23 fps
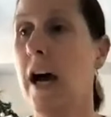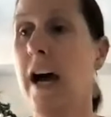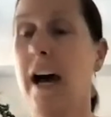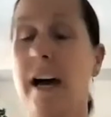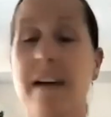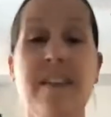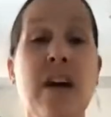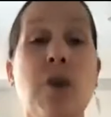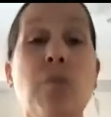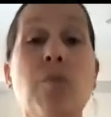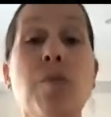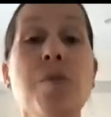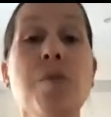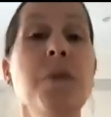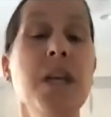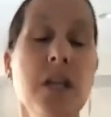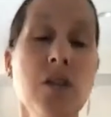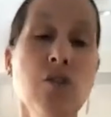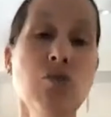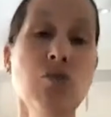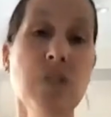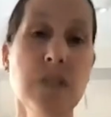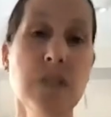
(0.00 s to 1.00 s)
uh, they would be
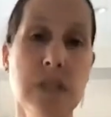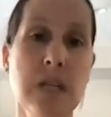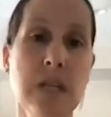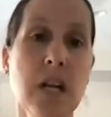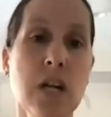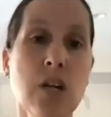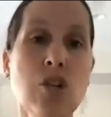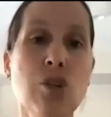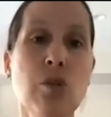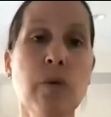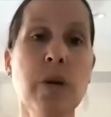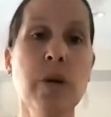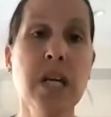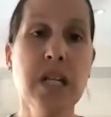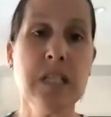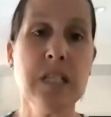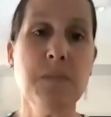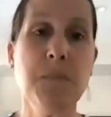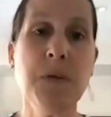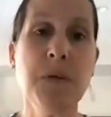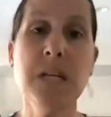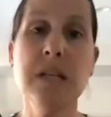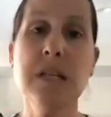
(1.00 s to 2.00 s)
interested in doing a
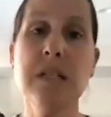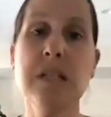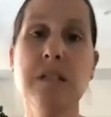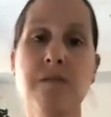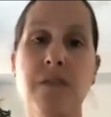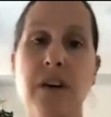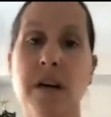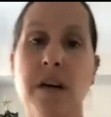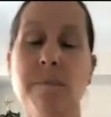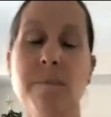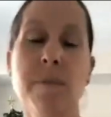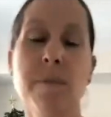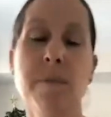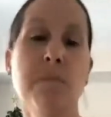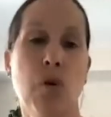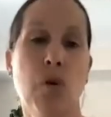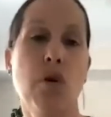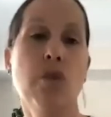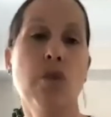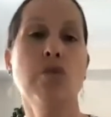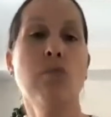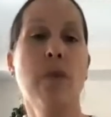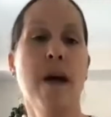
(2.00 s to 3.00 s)
speakers development
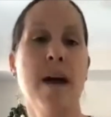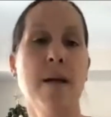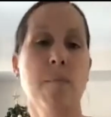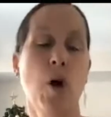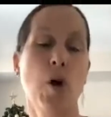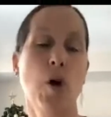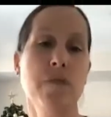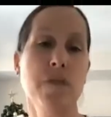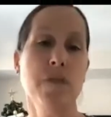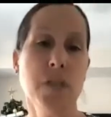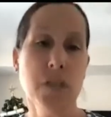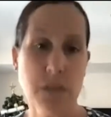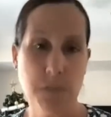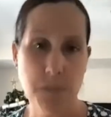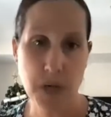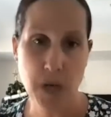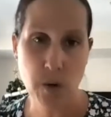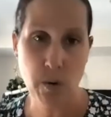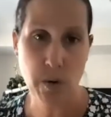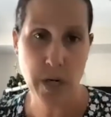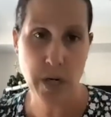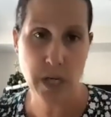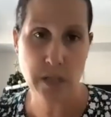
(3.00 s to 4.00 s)
program over this
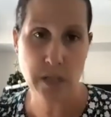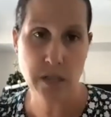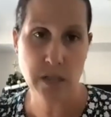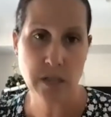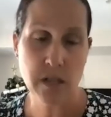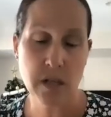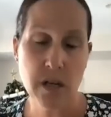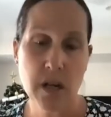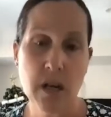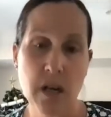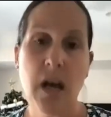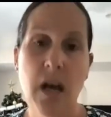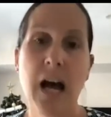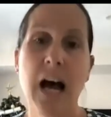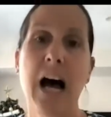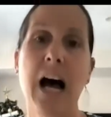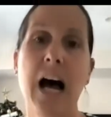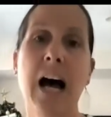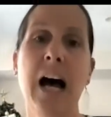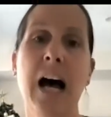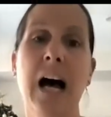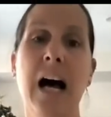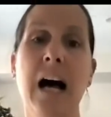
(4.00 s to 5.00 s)
period.
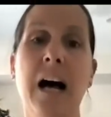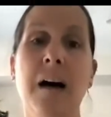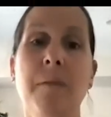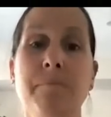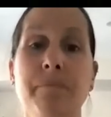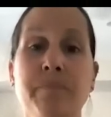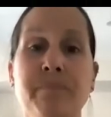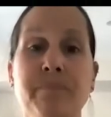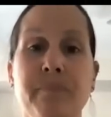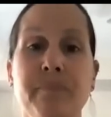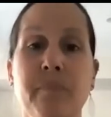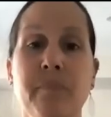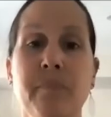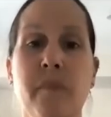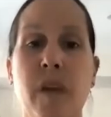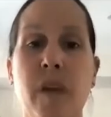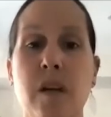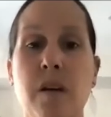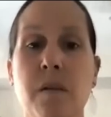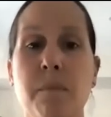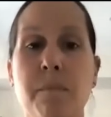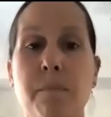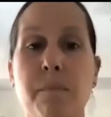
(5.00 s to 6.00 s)
Um,
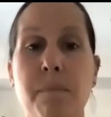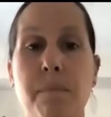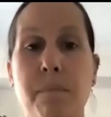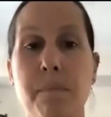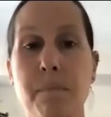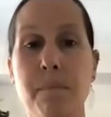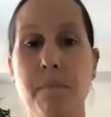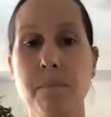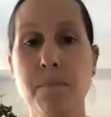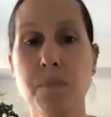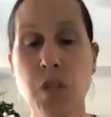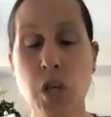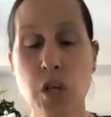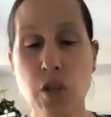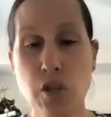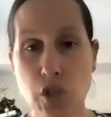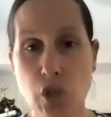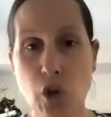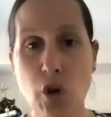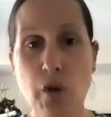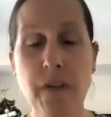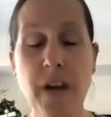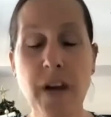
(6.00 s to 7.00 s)
so
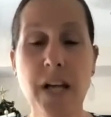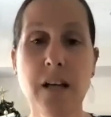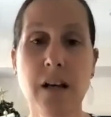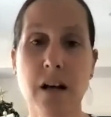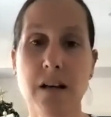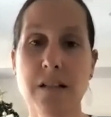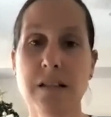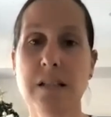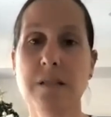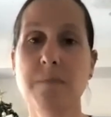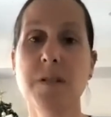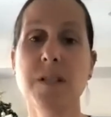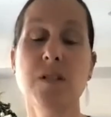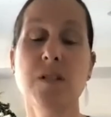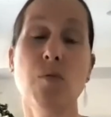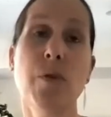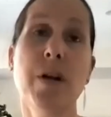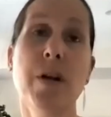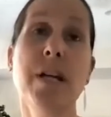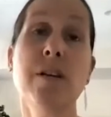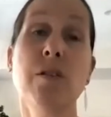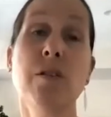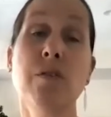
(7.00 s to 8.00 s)
surveying customers is
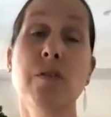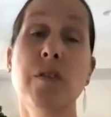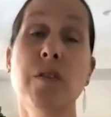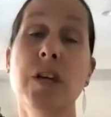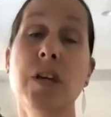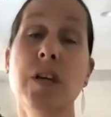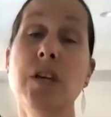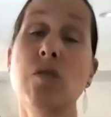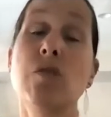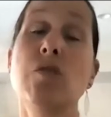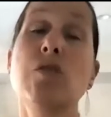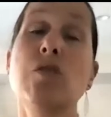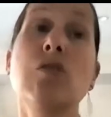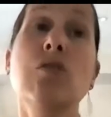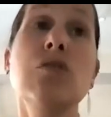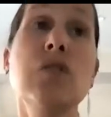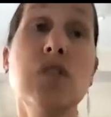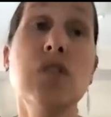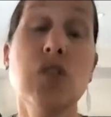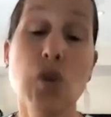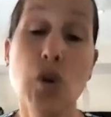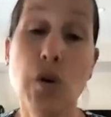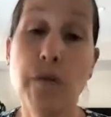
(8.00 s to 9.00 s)
a really good thing. You could
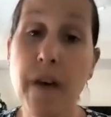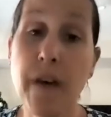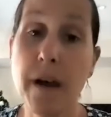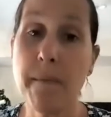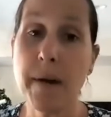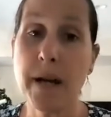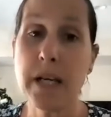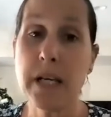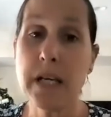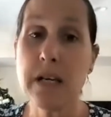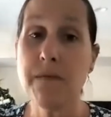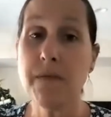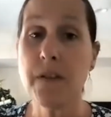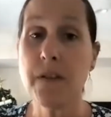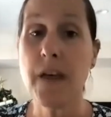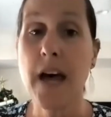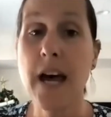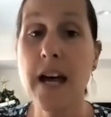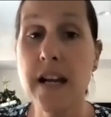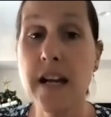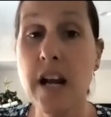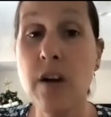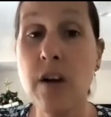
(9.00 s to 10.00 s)
use SurveyMonkey for
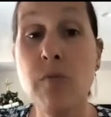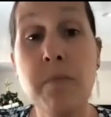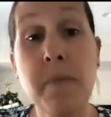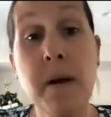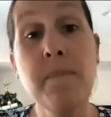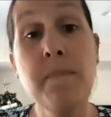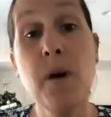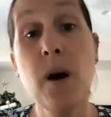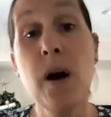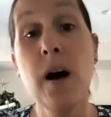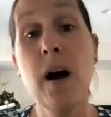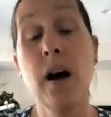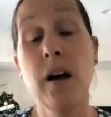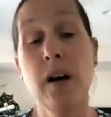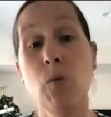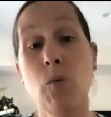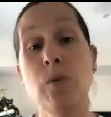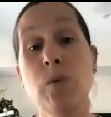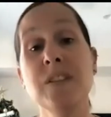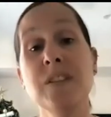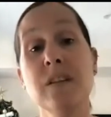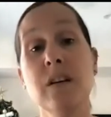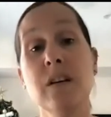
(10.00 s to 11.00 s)
that. And remember, I
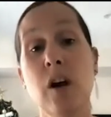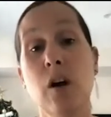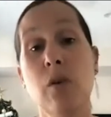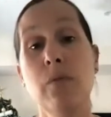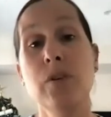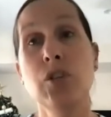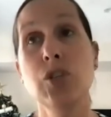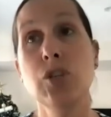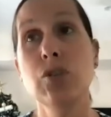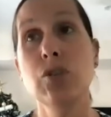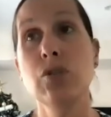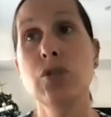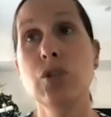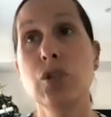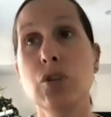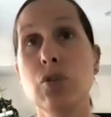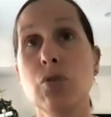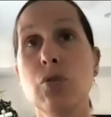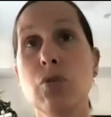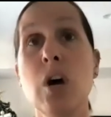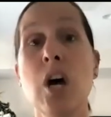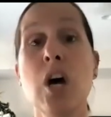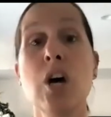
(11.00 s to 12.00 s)
always encourage you
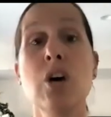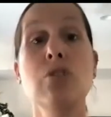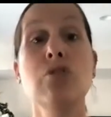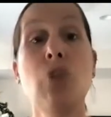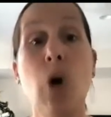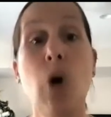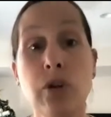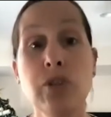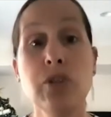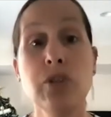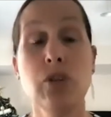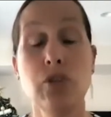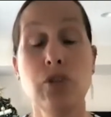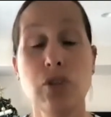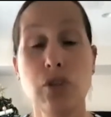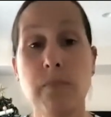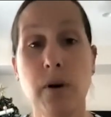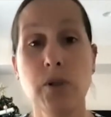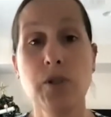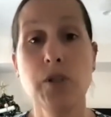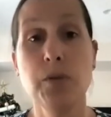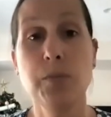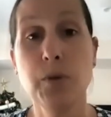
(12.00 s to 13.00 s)
to not do
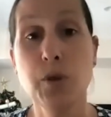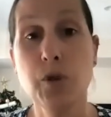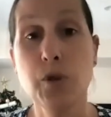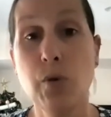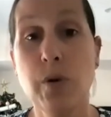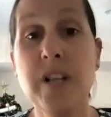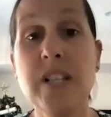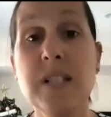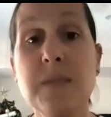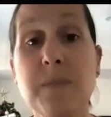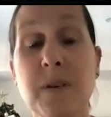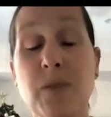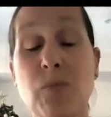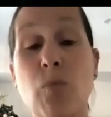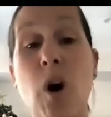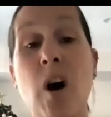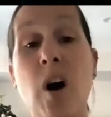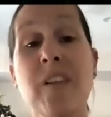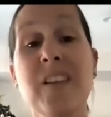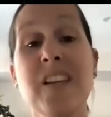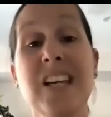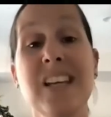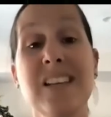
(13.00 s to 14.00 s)
multiple choice, but
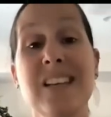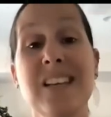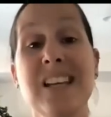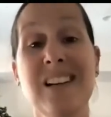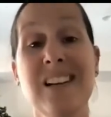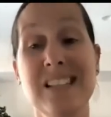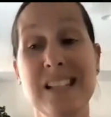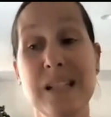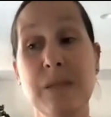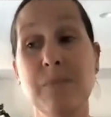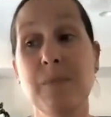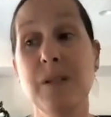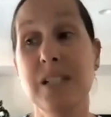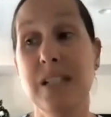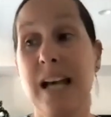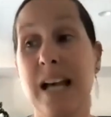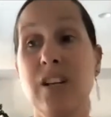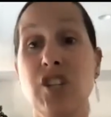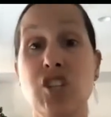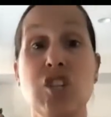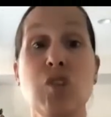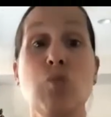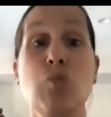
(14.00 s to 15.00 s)
rather get the customer
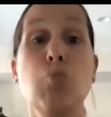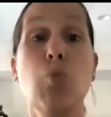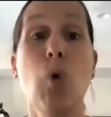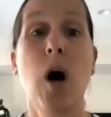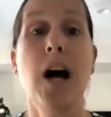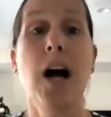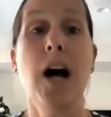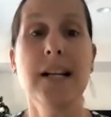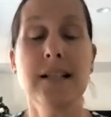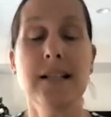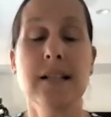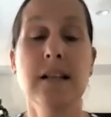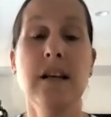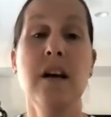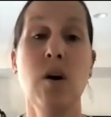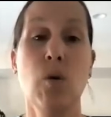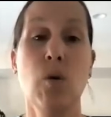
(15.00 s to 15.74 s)
to actually write